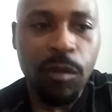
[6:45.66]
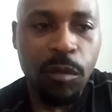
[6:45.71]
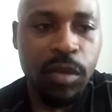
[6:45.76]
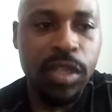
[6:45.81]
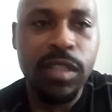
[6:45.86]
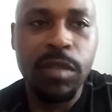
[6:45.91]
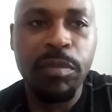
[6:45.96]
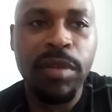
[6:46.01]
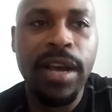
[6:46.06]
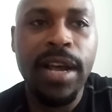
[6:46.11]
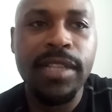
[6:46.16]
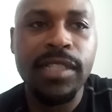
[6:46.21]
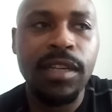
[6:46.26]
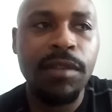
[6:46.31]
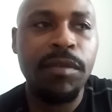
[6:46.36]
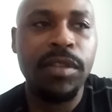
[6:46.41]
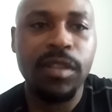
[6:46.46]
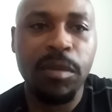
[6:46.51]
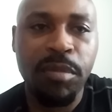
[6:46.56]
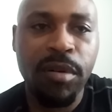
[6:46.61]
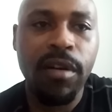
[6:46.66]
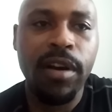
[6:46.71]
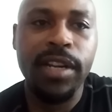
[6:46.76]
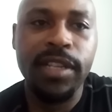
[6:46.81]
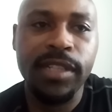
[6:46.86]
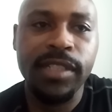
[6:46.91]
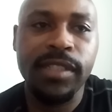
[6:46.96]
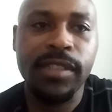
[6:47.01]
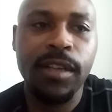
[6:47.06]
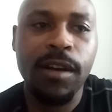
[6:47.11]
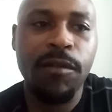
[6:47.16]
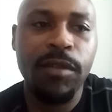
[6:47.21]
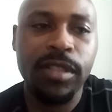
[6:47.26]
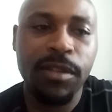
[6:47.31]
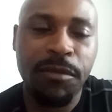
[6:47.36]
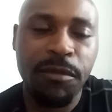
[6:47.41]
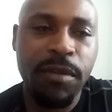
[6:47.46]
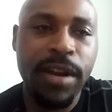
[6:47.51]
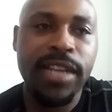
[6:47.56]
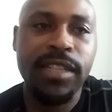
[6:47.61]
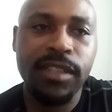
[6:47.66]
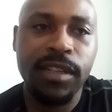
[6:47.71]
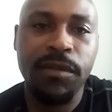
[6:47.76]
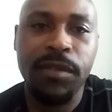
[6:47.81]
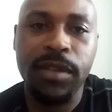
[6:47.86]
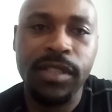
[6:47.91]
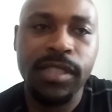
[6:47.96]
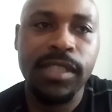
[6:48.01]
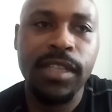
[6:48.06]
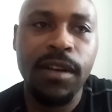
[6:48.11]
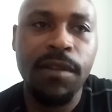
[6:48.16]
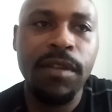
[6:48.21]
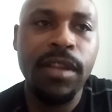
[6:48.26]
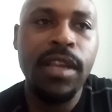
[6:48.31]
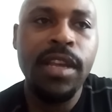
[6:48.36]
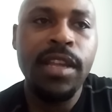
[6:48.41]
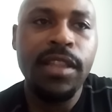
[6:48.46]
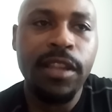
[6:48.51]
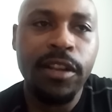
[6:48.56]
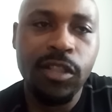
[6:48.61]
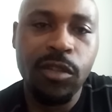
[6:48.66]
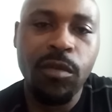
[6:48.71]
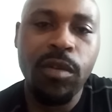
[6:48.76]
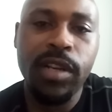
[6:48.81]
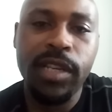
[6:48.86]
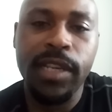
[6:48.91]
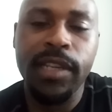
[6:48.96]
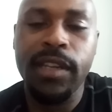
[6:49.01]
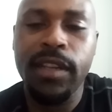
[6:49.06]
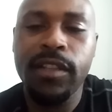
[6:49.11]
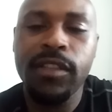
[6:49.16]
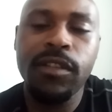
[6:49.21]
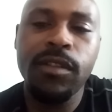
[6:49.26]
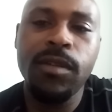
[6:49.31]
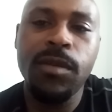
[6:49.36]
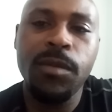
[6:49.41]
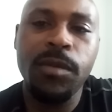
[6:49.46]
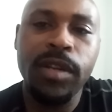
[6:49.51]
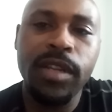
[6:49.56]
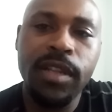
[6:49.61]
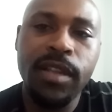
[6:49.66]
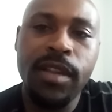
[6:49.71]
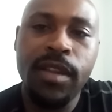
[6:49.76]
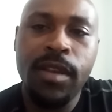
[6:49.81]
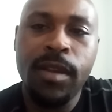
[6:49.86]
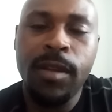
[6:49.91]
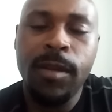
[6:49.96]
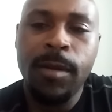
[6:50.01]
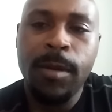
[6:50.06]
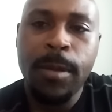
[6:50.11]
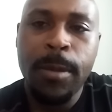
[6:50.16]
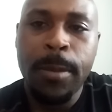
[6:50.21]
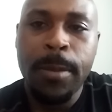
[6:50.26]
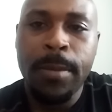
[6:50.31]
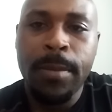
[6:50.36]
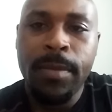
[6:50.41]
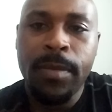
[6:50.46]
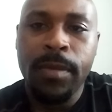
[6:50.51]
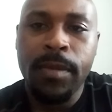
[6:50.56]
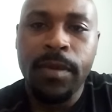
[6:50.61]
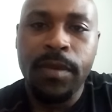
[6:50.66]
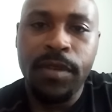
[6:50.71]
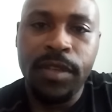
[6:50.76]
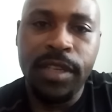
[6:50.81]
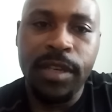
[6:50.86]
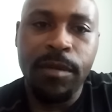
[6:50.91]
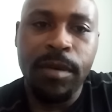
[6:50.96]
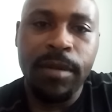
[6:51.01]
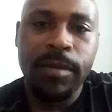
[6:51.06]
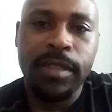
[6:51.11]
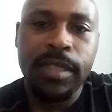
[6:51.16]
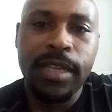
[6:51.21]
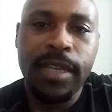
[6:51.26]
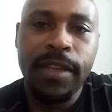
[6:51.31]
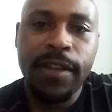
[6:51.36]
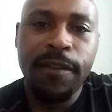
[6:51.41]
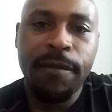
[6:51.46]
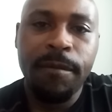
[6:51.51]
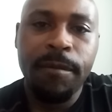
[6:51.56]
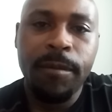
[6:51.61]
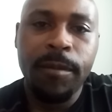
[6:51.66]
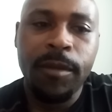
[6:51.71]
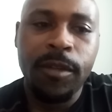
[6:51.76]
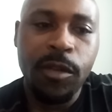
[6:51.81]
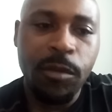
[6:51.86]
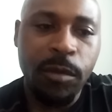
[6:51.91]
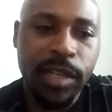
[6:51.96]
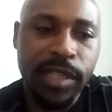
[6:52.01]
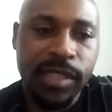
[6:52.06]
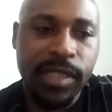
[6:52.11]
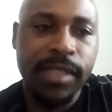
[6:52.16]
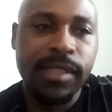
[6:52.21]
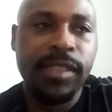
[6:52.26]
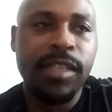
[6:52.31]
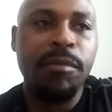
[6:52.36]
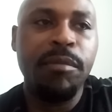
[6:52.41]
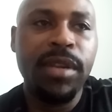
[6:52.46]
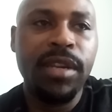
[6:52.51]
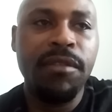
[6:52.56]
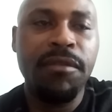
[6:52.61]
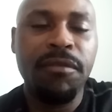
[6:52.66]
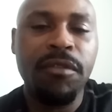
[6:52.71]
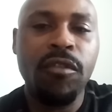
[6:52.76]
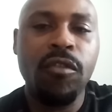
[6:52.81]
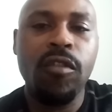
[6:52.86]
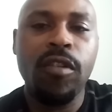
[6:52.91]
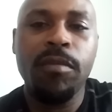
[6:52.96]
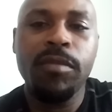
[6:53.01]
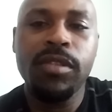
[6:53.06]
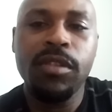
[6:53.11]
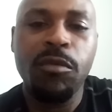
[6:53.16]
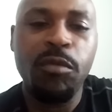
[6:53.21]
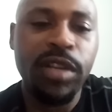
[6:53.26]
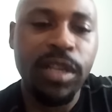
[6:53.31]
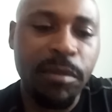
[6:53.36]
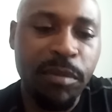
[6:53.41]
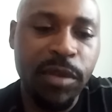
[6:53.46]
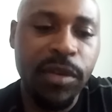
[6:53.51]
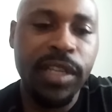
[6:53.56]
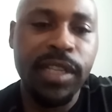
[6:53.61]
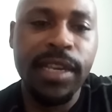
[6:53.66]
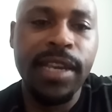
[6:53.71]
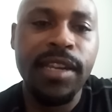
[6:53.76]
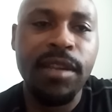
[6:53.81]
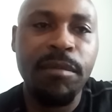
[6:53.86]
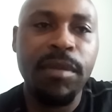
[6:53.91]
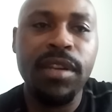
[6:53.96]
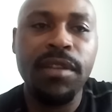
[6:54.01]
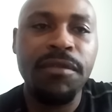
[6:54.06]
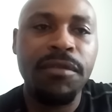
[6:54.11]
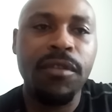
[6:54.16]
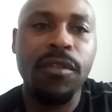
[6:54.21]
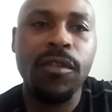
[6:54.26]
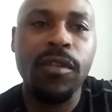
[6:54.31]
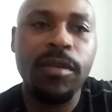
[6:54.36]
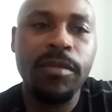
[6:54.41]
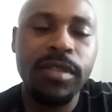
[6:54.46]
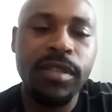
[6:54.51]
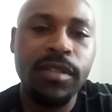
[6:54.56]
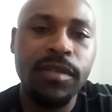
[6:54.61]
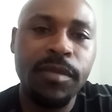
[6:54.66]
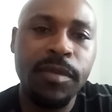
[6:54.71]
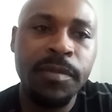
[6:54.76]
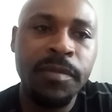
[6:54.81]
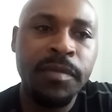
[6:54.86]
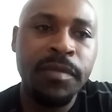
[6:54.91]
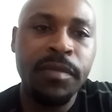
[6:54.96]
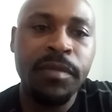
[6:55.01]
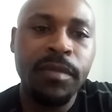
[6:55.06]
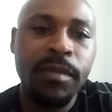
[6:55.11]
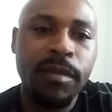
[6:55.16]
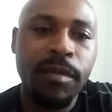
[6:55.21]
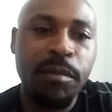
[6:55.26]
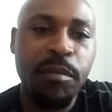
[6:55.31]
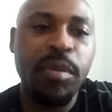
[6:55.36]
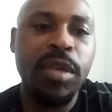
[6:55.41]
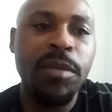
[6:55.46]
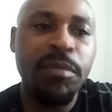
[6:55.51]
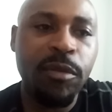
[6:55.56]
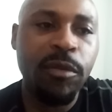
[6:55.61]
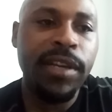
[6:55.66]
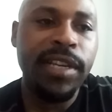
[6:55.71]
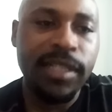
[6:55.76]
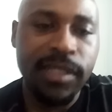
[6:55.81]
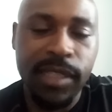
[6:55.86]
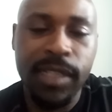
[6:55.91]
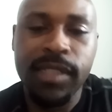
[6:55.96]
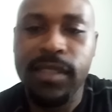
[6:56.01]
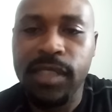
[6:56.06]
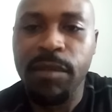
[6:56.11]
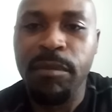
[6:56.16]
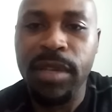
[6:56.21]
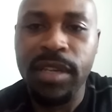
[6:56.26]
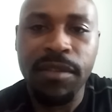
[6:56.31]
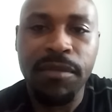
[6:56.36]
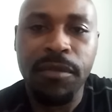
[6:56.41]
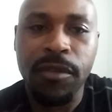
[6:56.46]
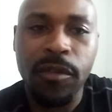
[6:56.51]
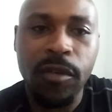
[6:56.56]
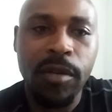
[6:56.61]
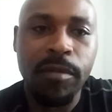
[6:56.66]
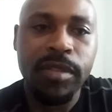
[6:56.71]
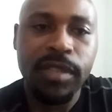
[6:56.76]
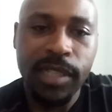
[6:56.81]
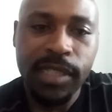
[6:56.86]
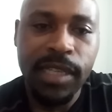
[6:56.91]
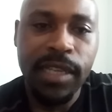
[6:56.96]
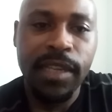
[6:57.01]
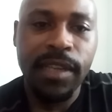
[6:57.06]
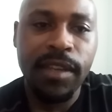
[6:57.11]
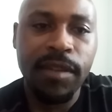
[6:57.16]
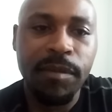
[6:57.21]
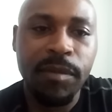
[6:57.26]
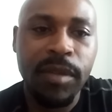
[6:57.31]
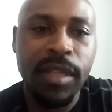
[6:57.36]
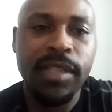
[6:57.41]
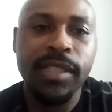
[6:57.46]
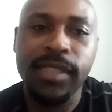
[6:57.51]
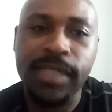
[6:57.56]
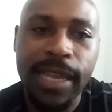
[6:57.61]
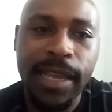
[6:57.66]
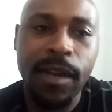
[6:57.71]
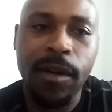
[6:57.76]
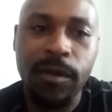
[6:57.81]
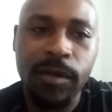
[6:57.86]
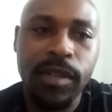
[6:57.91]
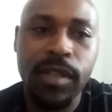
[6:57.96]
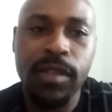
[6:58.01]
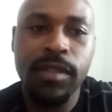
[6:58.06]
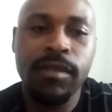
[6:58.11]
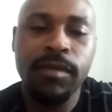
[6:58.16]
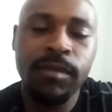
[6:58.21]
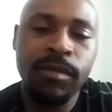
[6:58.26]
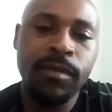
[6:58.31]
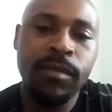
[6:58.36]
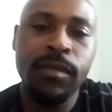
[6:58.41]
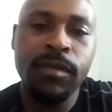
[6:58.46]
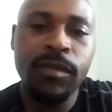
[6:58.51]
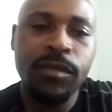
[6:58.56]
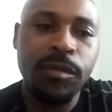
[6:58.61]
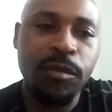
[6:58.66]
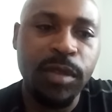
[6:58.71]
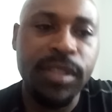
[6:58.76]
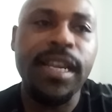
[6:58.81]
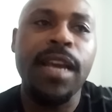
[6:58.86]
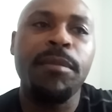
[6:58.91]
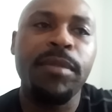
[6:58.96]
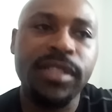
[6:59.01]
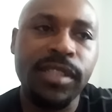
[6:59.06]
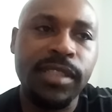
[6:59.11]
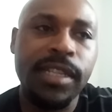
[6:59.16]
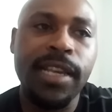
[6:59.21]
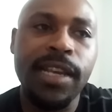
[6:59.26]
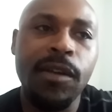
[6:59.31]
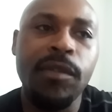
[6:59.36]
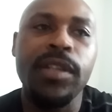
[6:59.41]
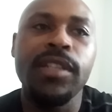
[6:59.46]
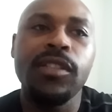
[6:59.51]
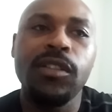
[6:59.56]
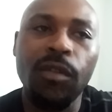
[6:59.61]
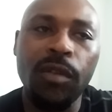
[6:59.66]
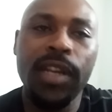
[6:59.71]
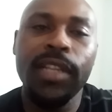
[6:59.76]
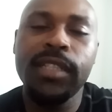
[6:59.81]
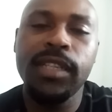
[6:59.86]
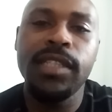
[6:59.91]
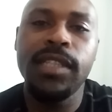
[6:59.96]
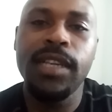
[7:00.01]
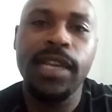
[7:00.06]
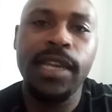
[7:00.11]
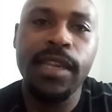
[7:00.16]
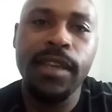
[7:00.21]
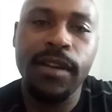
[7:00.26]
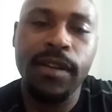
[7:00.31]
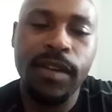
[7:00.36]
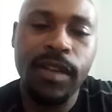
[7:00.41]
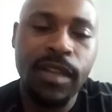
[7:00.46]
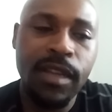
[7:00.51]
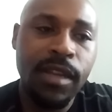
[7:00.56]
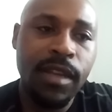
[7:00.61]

which is positive, it's a part of yourself. It's a fraction of yourself that you are getting in tune with. You get what I'm saying? You exist in many forms. We communicate in many forms. People exist in many forms. Again, sound. What type of sound is going into your ear?